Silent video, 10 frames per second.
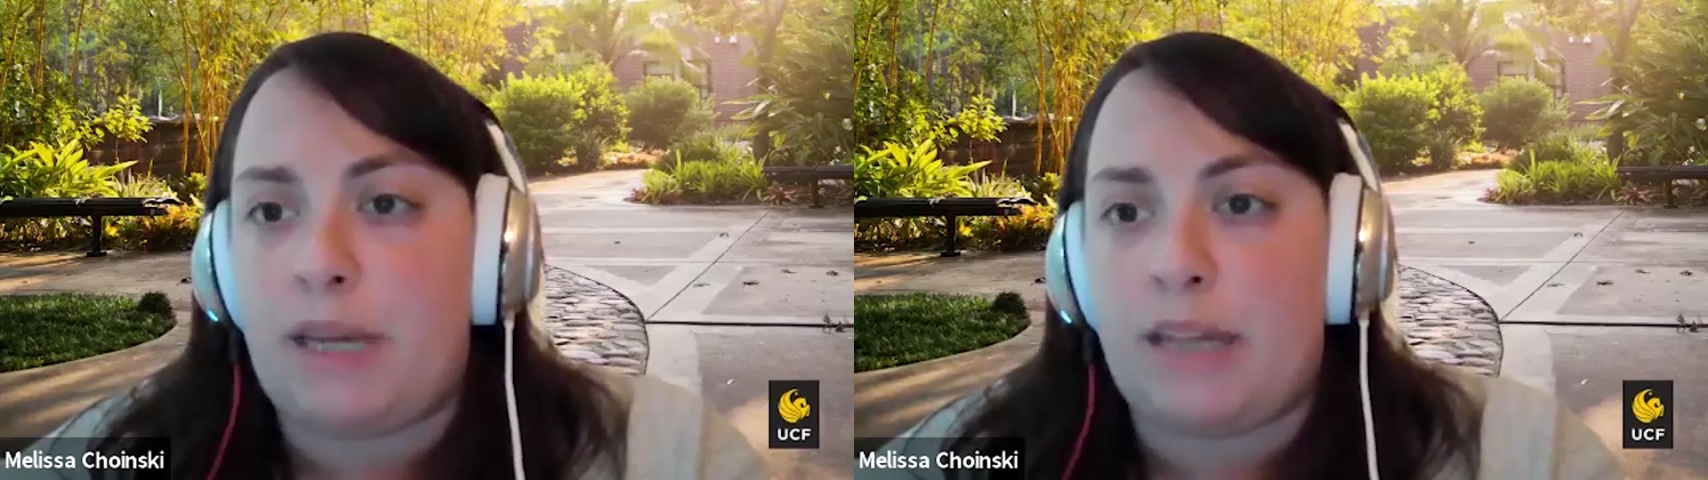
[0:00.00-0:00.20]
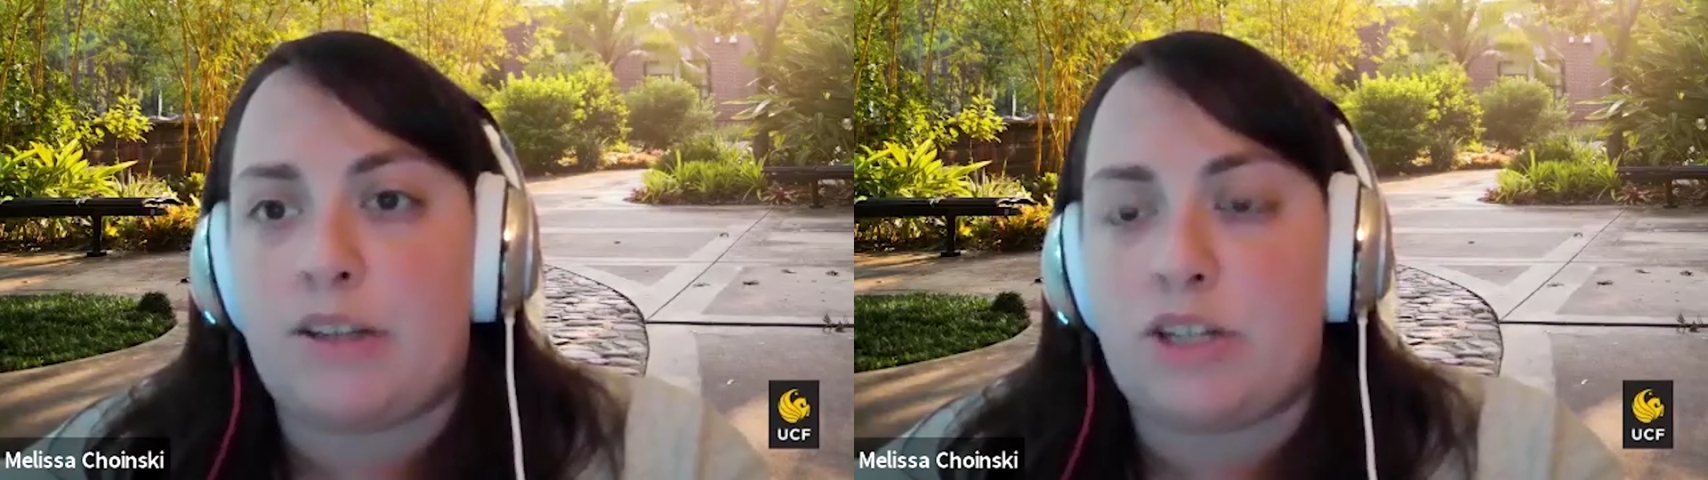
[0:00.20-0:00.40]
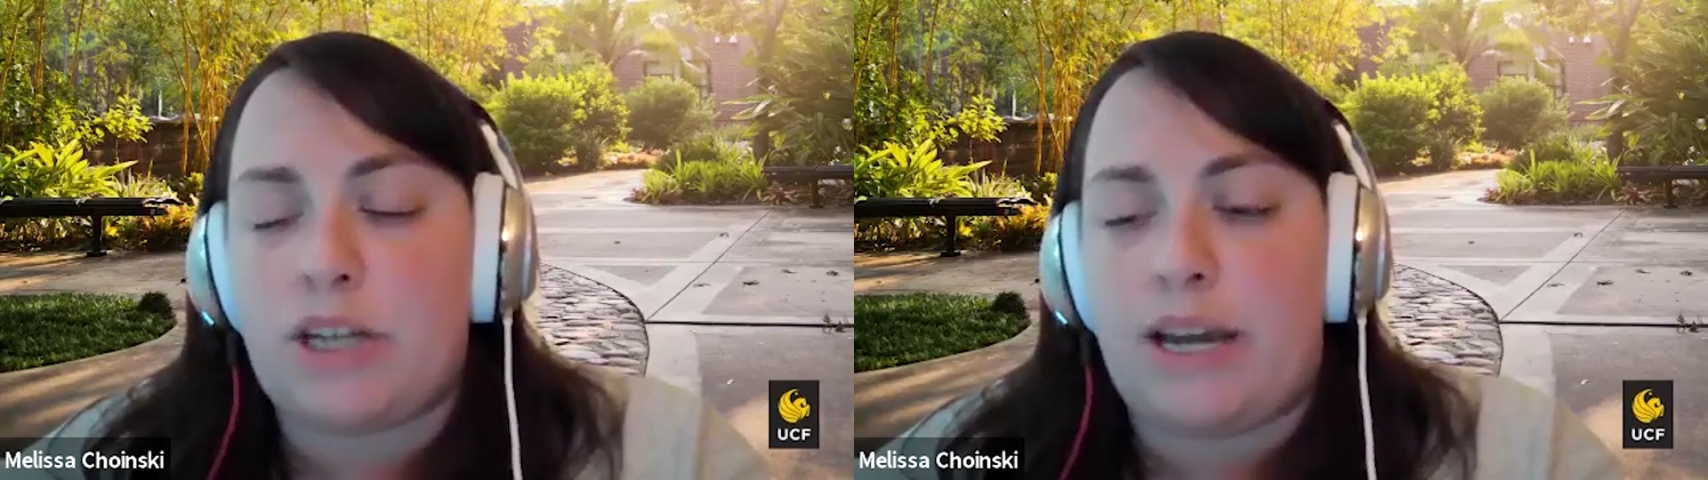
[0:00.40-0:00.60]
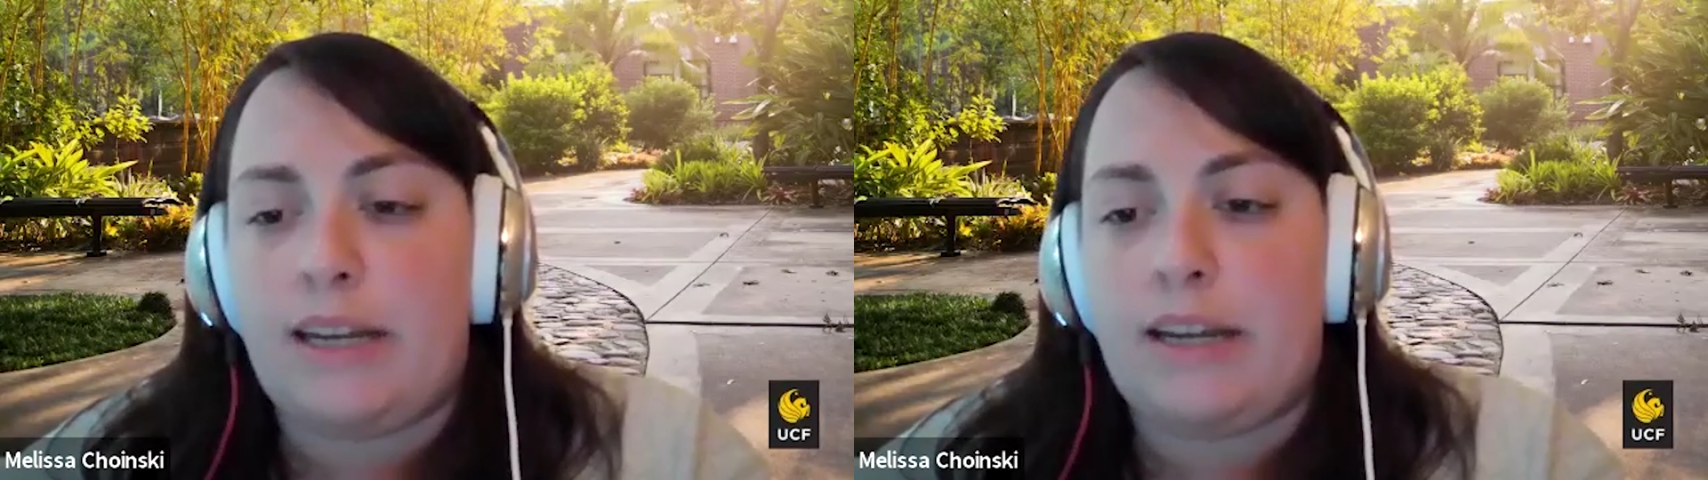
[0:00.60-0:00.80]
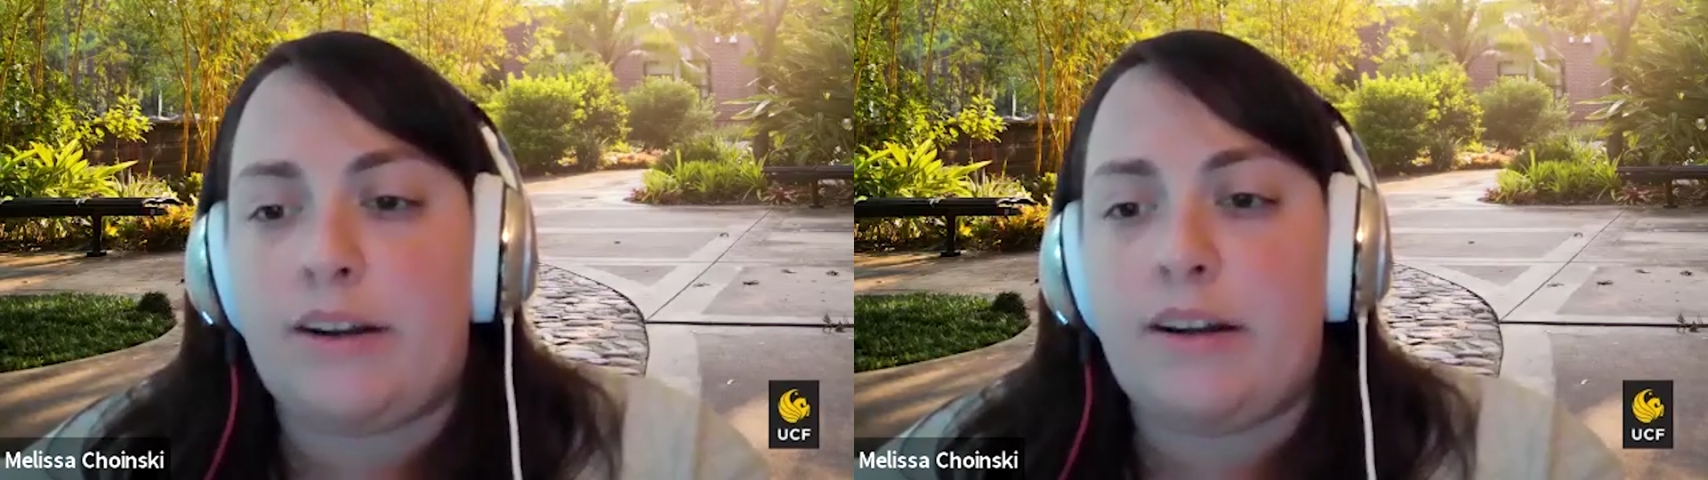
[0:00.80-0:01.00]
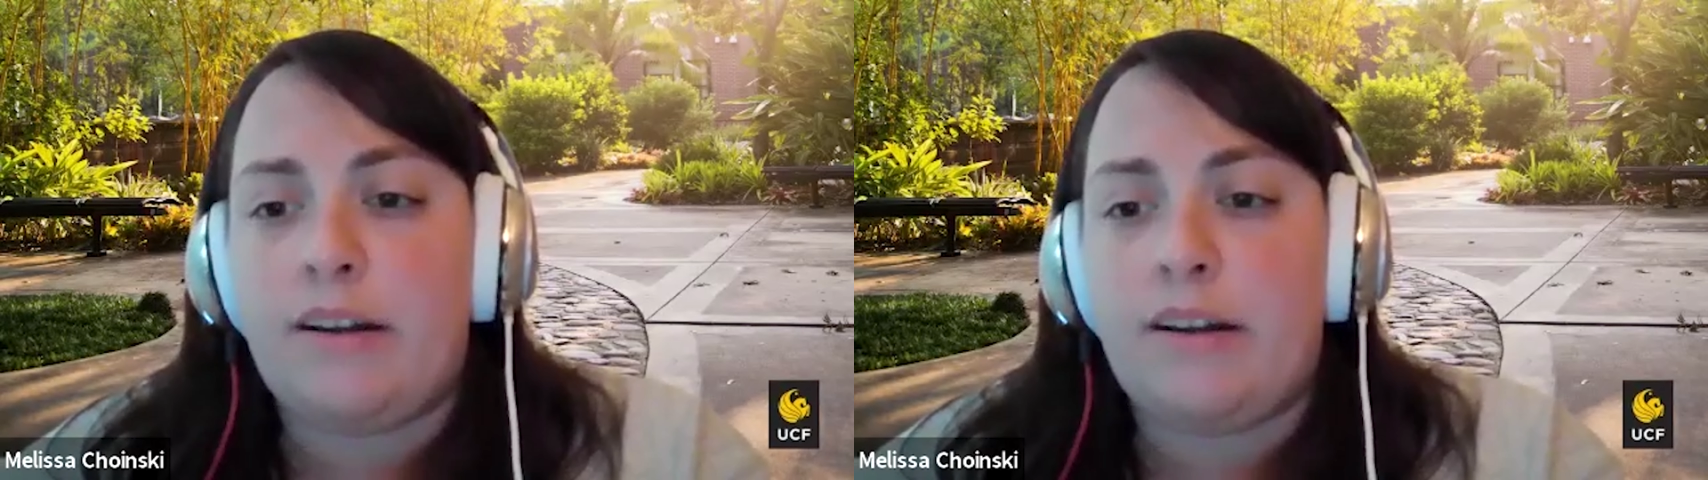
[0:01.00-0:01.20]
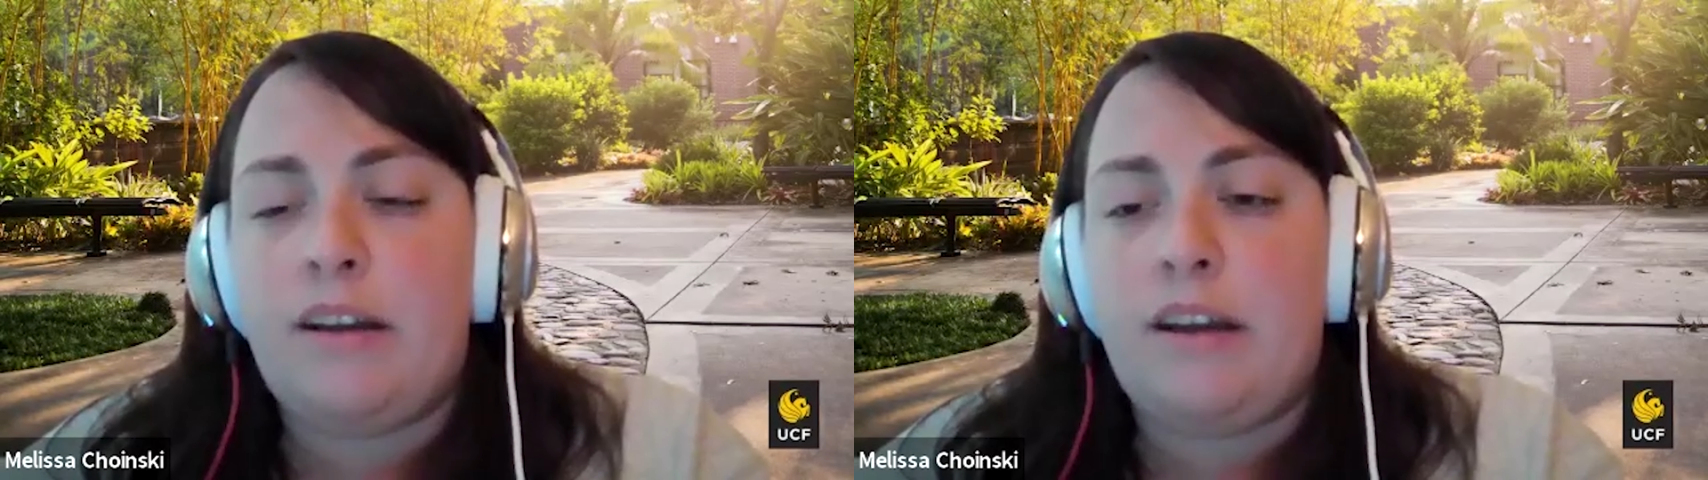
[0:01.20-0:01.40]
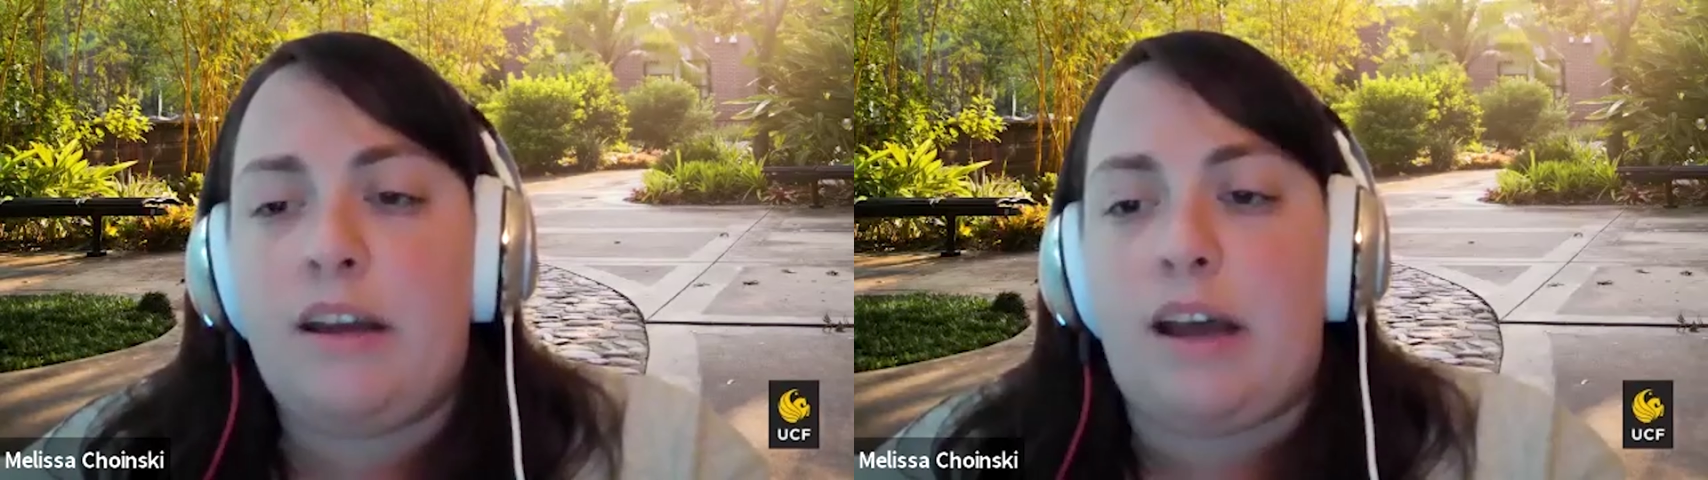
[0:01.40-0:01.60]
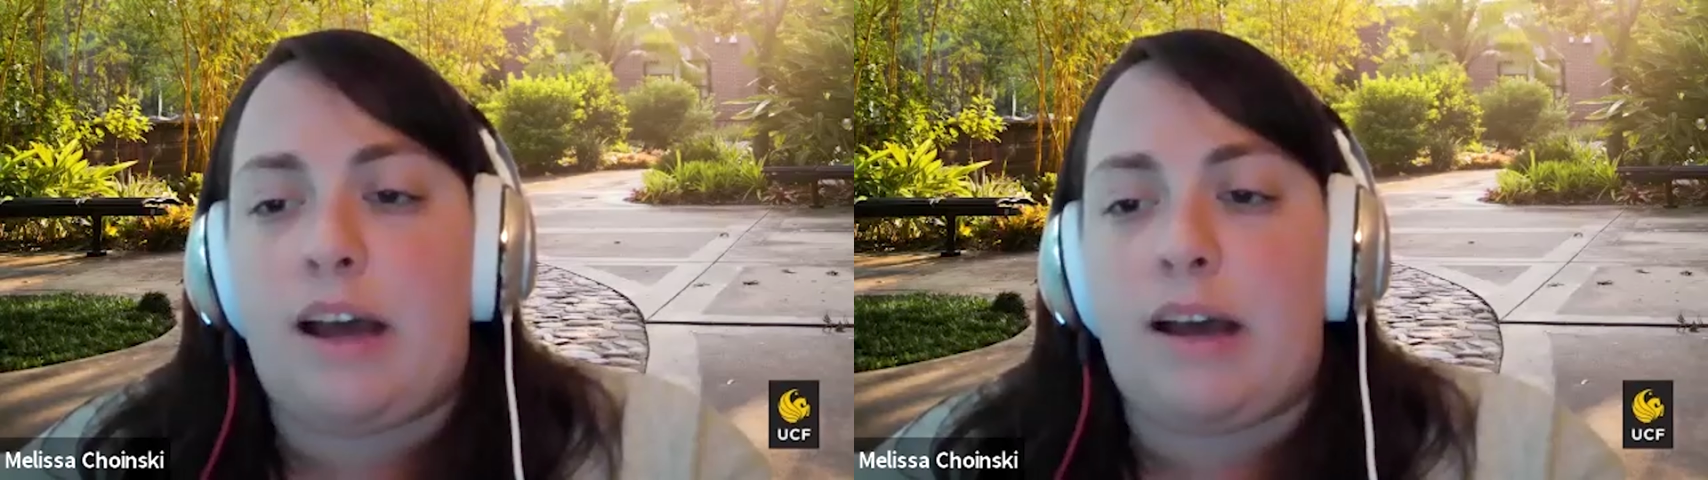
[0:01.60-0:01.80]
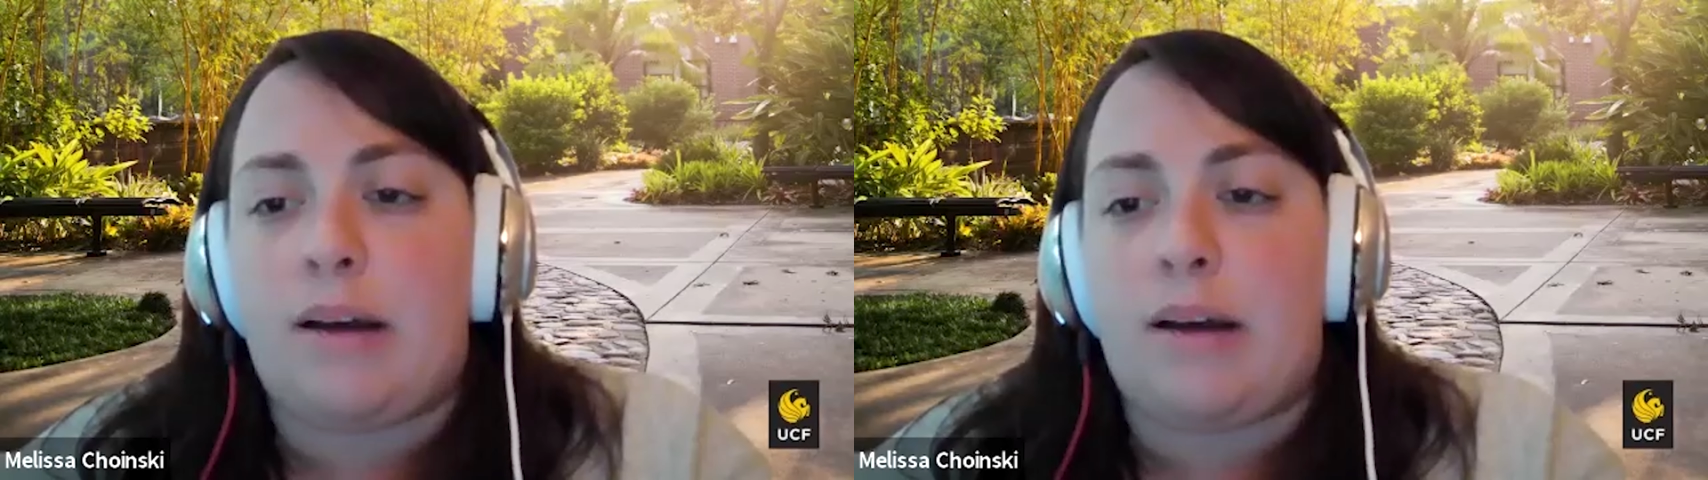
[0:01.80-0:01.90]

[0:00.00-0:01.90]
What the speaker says: or you can DM me in the chat here,